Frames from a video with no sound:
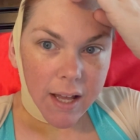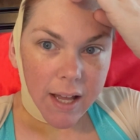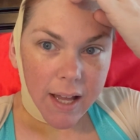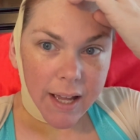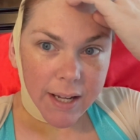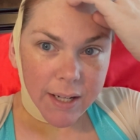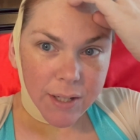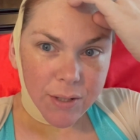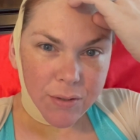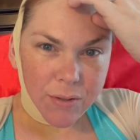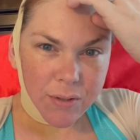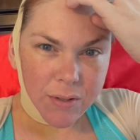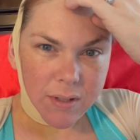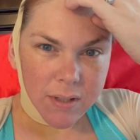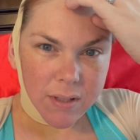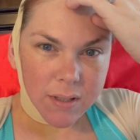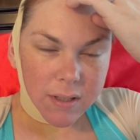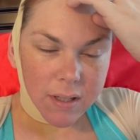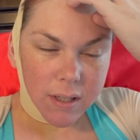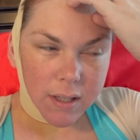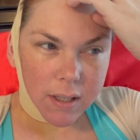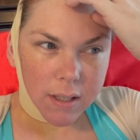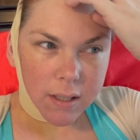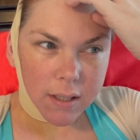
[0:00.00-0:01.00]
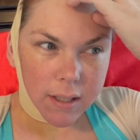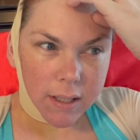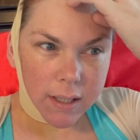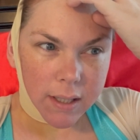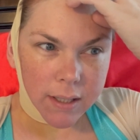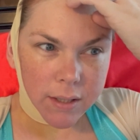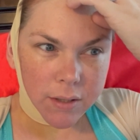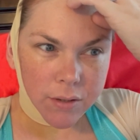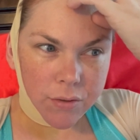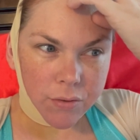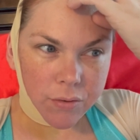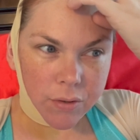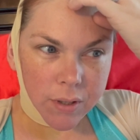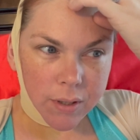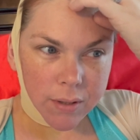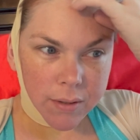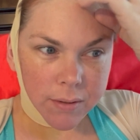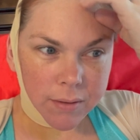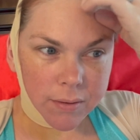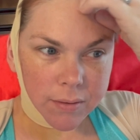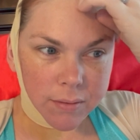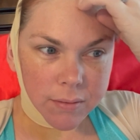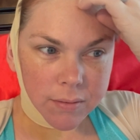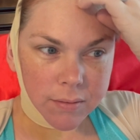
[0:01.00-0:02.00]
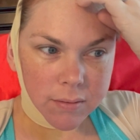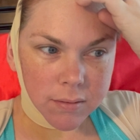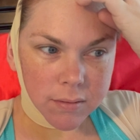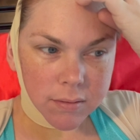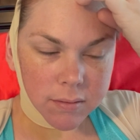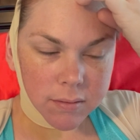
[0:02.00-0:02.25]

hyd hydro...